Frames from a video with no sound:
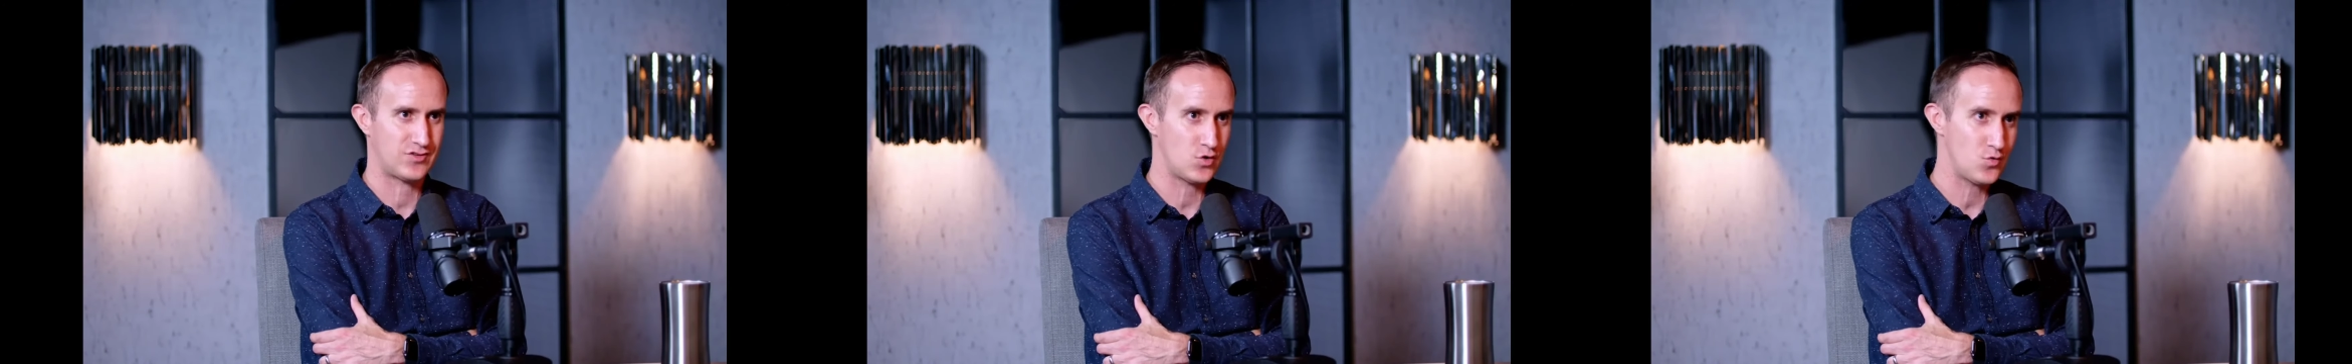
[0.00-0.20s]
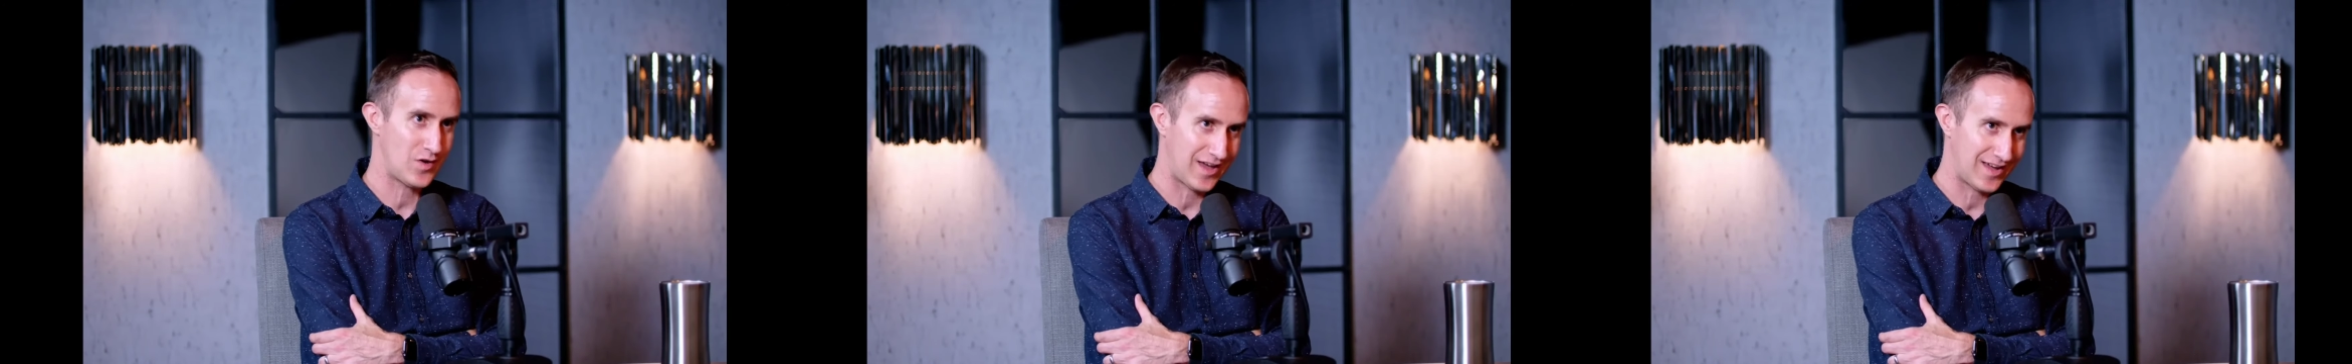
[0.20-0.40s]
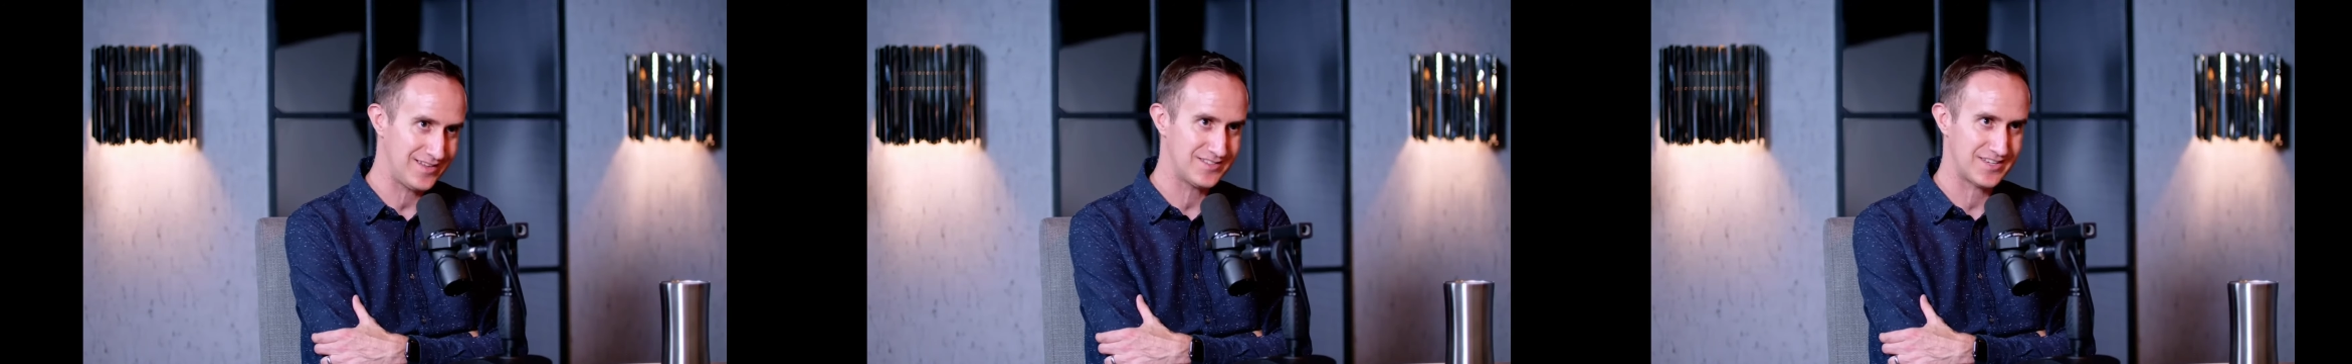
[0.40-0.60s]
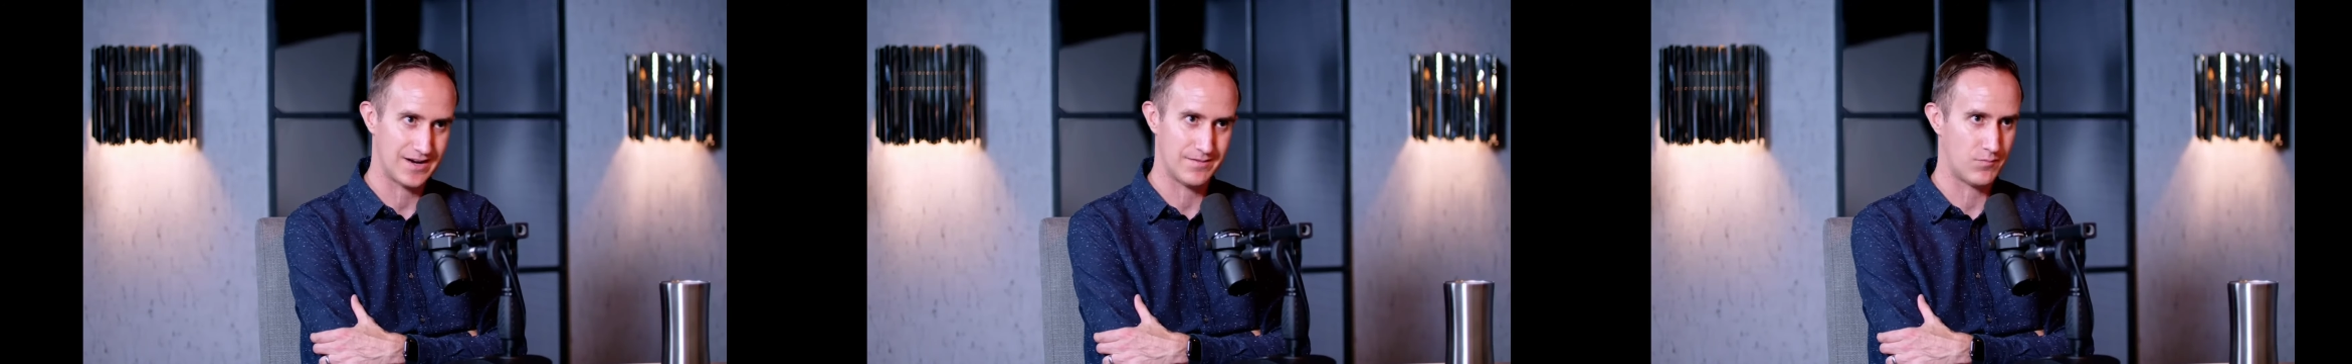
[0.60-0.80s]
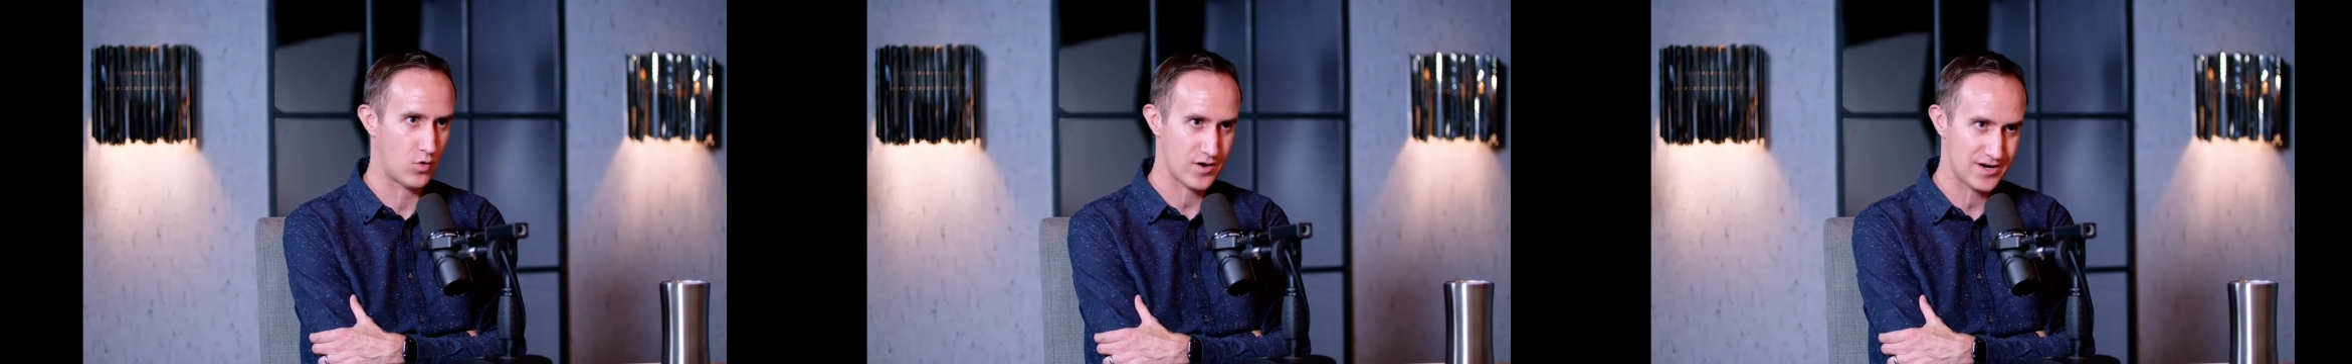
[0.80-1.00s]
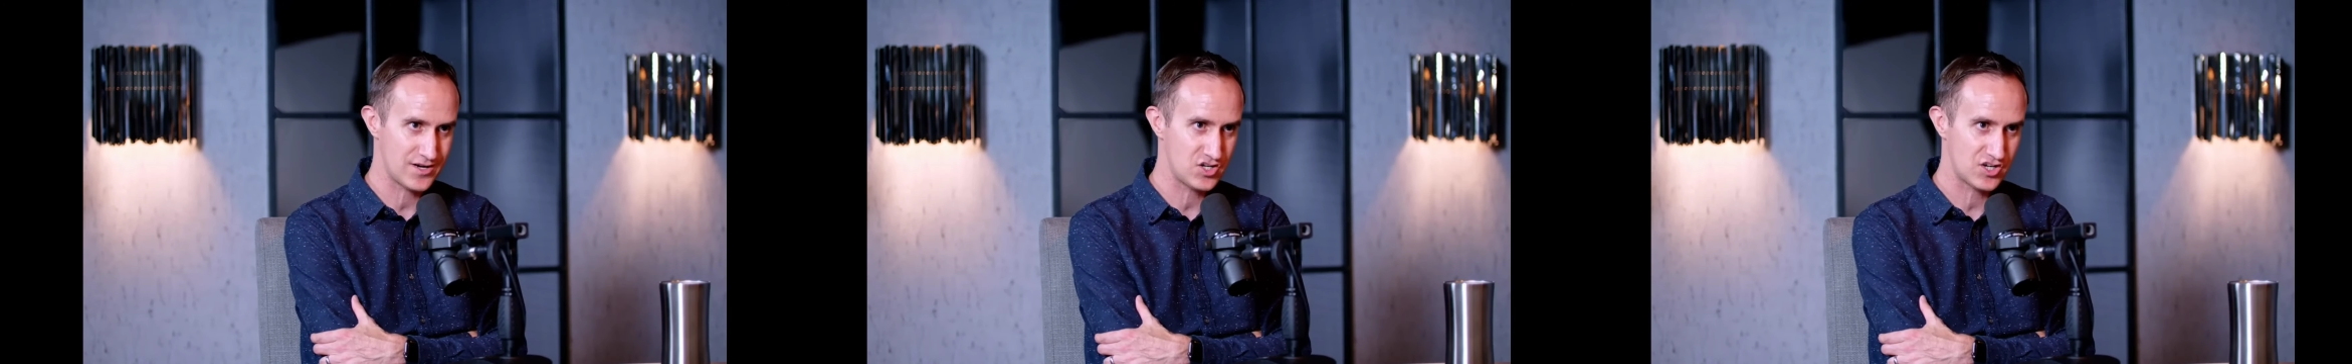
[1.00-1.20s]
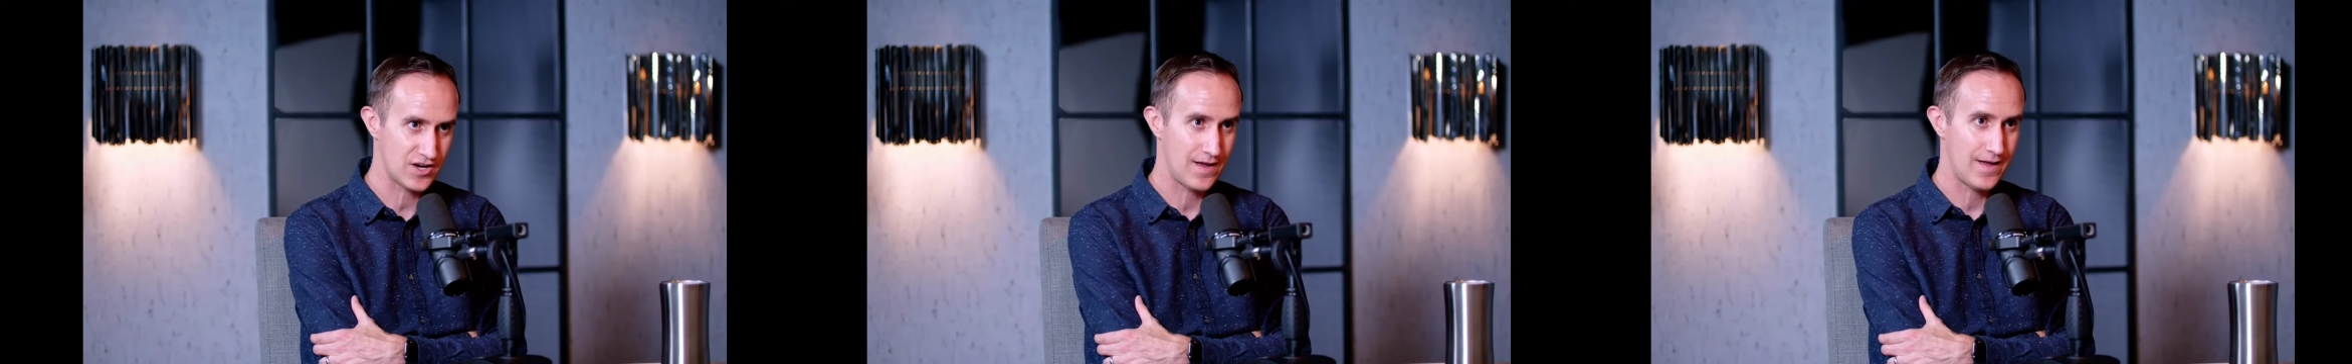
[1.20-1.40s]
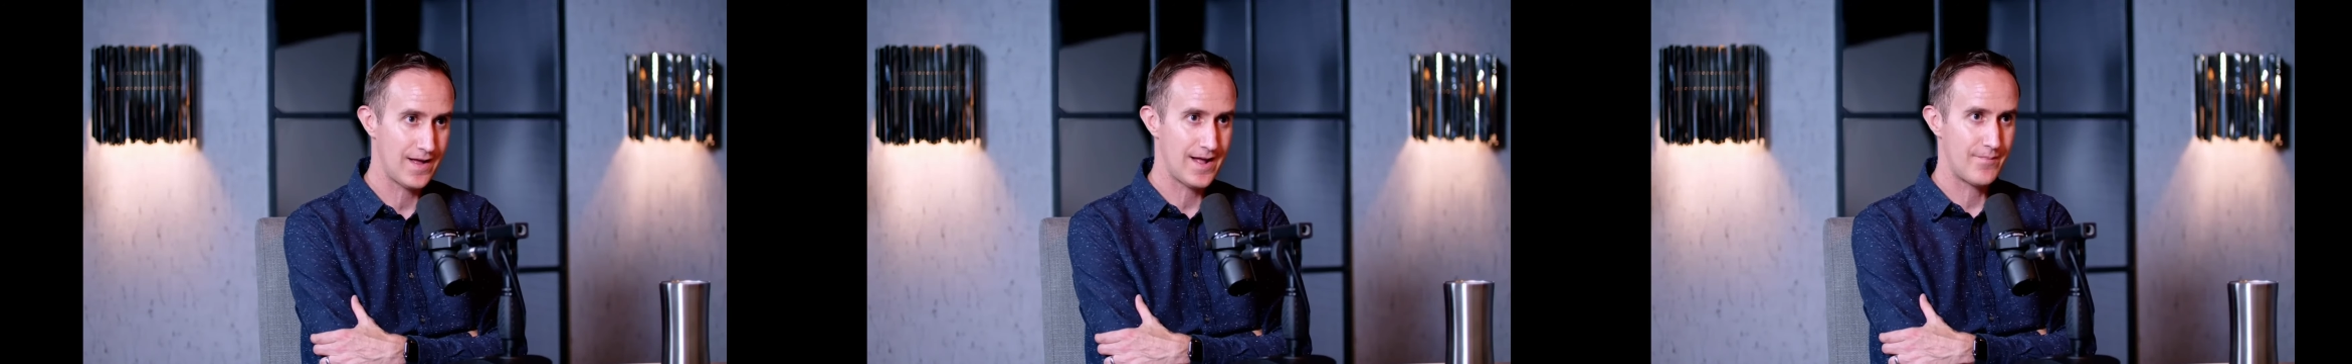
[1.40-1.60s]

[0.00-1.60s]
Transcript: two kids and a mortgage,